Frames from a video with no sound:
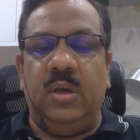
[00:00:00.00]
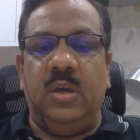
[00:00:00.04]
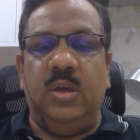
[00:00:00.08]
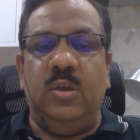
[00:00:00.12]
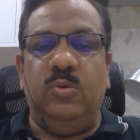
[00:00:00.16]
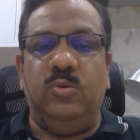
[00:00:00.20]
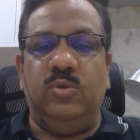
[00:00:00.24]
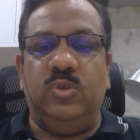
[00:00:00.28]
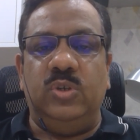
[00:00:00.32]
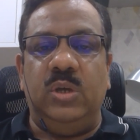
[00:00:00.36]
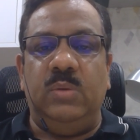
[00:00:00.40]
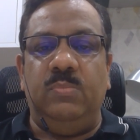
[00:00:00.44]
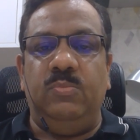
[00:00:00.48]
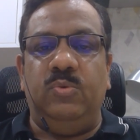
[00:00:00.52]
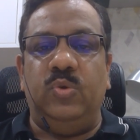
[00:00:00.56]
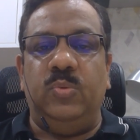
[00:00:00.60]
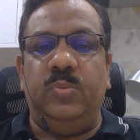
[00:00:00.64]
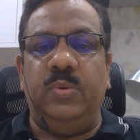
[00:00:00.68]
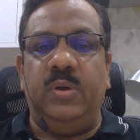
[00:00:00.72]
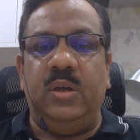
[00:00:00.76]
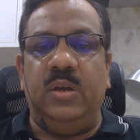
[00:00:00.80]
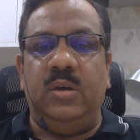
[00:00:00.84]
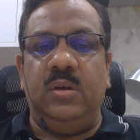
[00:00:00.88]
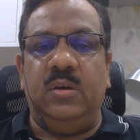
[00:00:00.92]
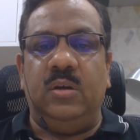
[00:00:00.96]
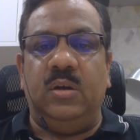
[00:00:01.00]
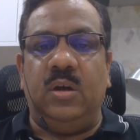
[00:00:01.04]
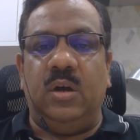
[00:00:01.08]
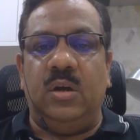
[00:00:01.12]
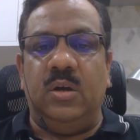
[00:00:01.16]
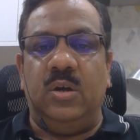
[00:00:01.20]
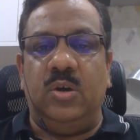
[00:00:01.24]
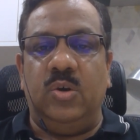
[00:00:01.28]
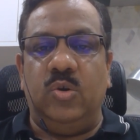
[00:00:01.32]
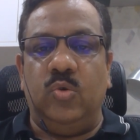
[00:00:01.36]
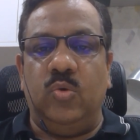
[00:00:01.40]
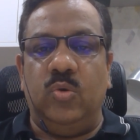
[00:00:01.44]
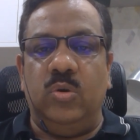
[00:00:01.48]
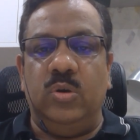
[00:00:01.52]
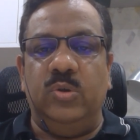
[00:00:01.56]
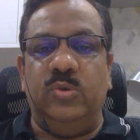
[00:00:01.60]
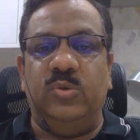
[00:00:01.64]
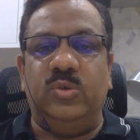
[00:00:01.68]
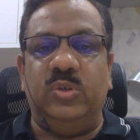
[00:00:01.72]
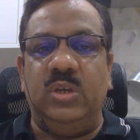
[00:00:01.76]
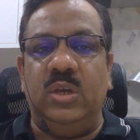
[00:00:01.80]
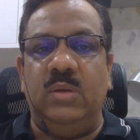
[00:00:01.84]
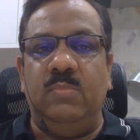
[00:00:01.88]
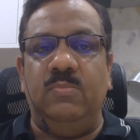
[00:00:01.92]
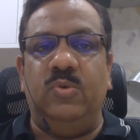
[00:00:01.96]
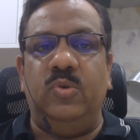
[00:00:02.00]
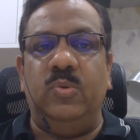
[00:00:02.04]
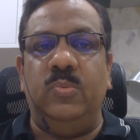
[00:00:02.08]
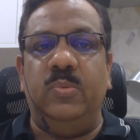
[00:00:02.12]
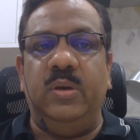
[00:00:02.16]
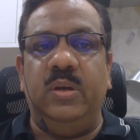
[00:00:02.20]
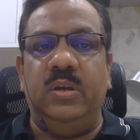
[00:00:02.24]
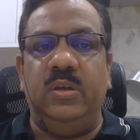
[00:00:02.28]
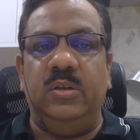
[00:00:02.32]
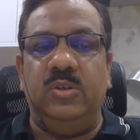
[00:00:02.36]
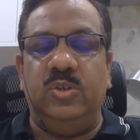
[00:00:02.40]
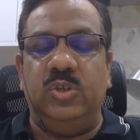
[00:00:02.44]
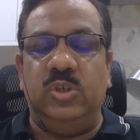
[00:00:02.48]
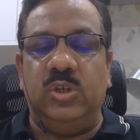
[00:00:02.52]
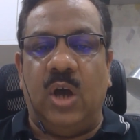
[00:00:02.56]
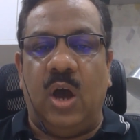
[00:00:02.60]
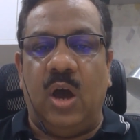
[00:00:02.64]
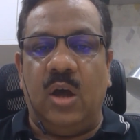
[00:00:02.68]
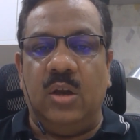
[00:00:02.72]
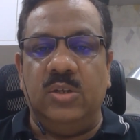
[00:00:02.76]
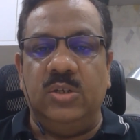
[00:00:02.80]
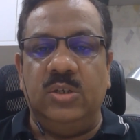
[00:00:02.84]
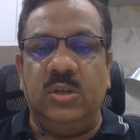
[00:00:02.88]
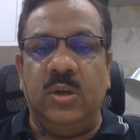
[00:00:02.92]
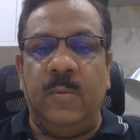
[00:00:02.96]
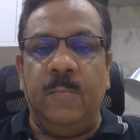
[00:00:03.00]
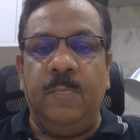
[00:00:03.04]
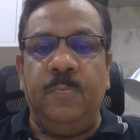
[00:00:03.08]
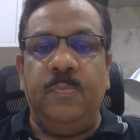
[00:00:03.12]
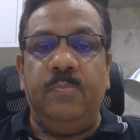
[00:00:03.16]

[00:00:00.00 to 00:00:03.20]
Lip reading: You seem to be in control. You seem to be in charge.